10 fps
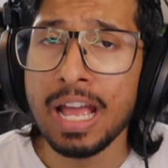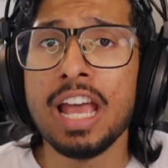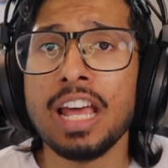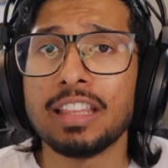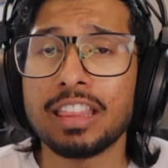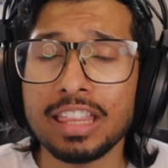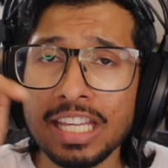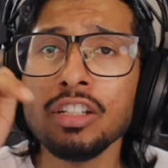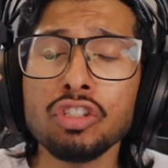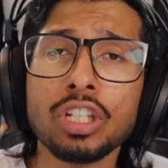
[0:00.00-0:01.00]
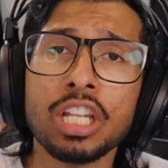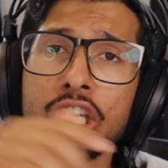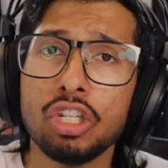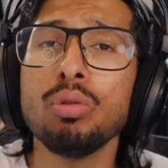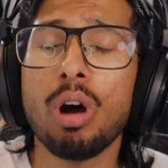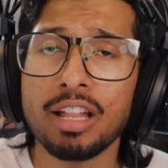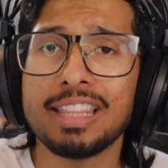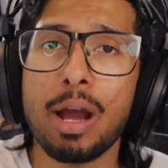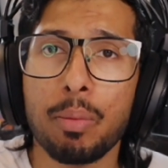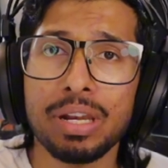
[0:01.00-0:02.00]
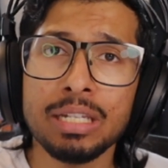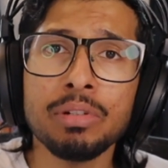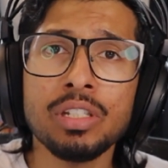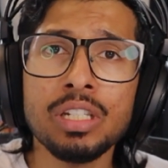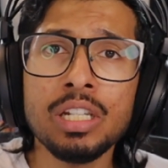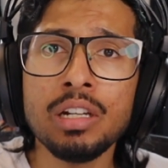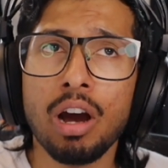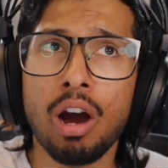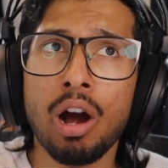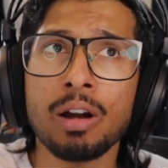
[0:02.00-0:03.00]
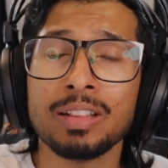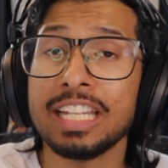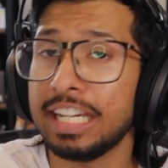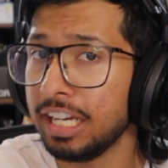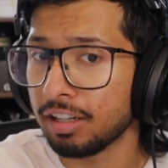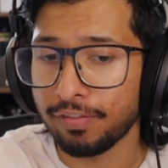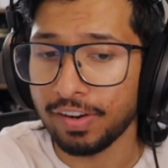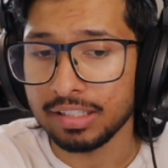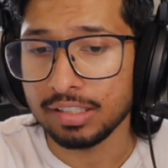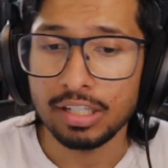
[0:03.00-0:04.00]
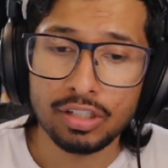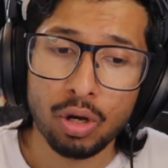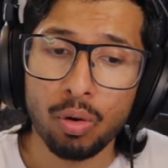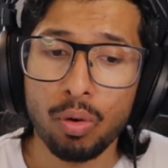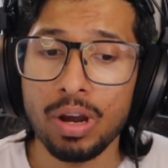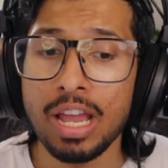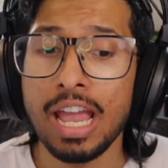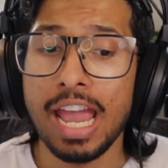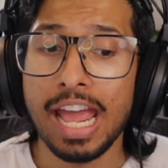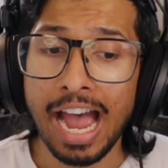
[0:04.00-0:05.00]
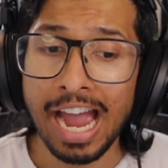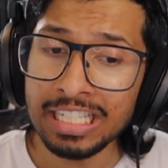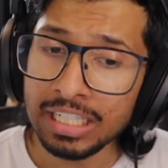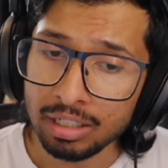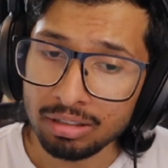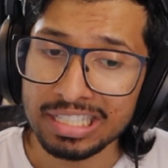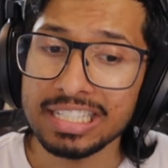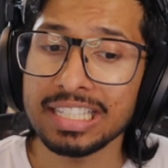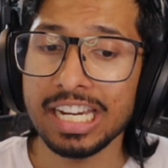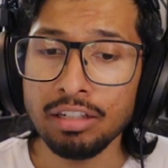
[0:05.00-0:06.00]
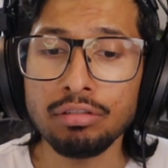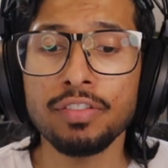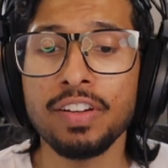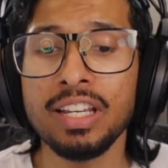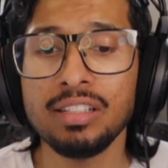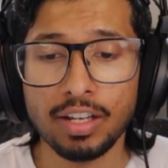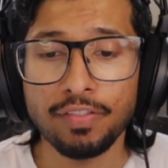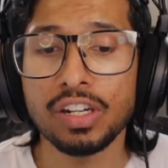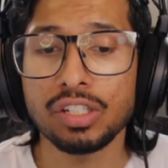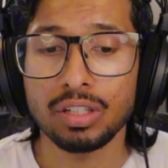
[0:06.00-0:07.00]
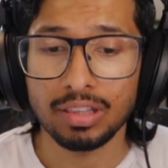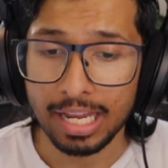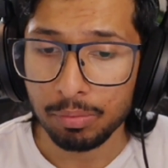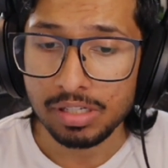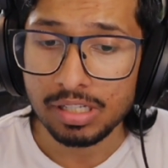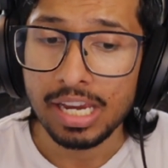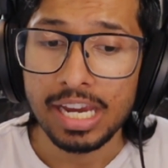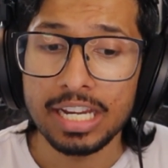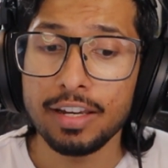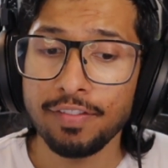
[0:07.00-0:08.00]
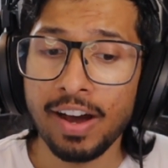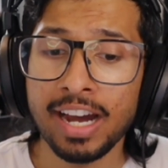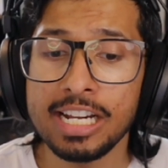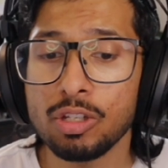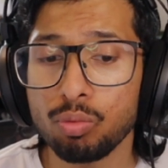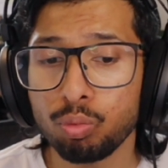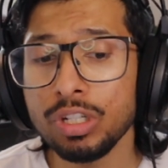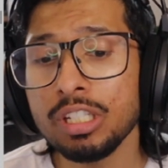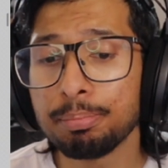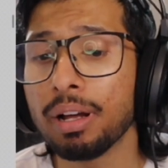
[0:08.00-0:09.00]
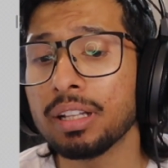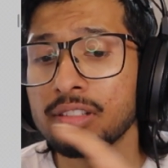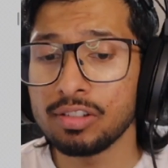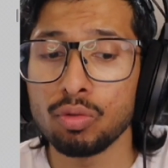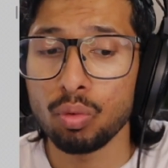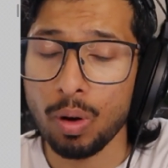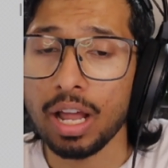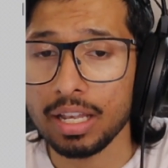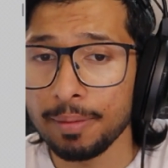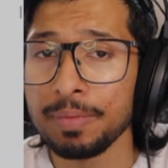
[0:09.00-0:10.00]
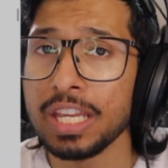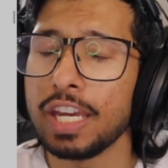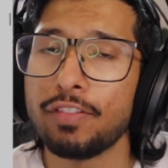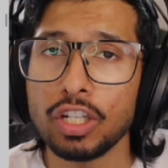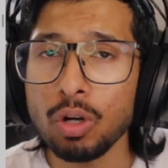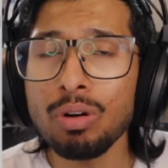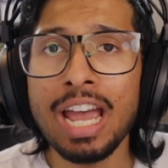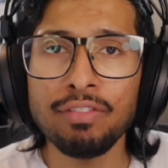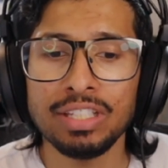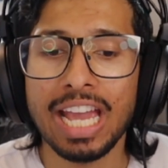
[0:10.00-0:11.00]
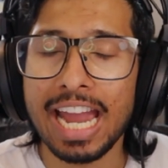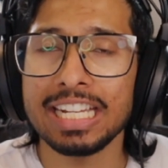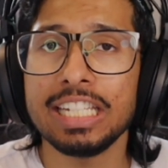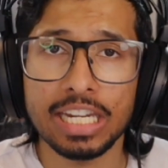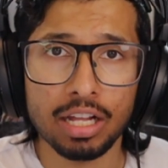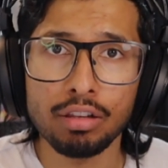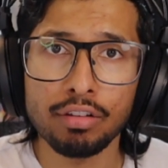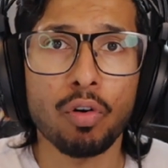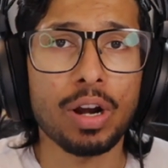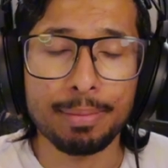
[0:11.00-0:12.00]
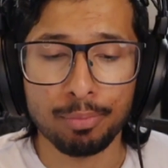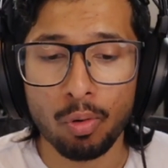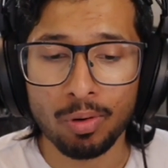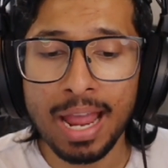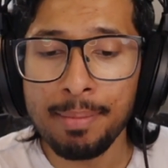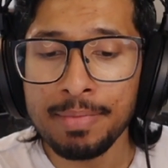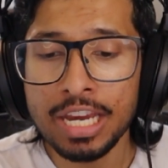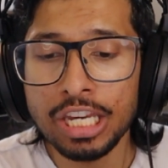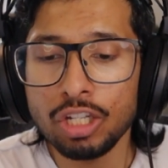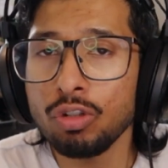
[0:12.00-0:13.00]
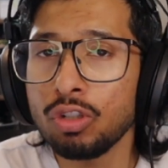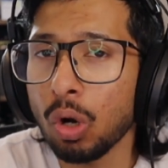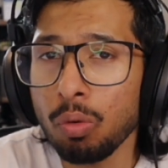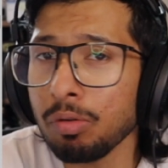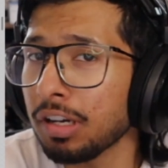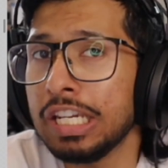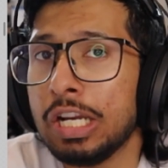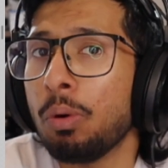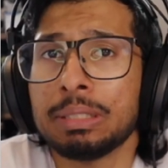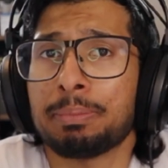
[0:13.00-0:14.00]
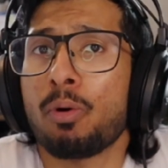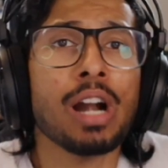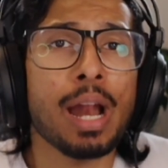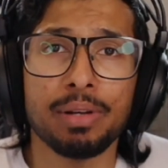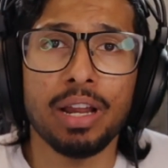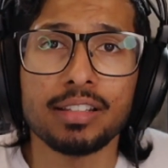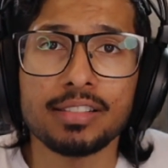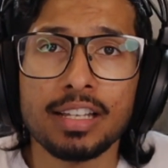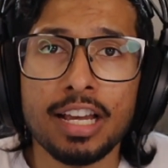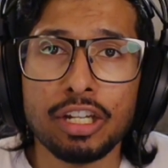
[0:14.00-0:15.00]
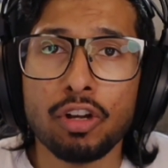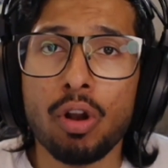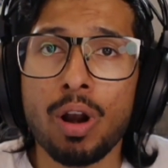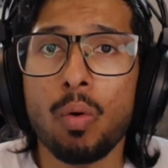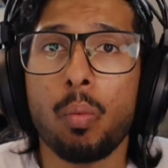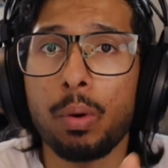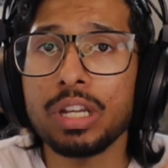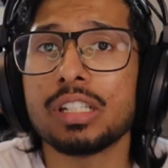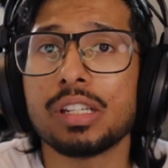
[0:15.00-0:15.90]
the things you can do on that vending machine are the interface. So An IDL is an interface definition language. It defines which buttons do what. If you don't have the IDL for a program, you don't really know what the program does. You don't know which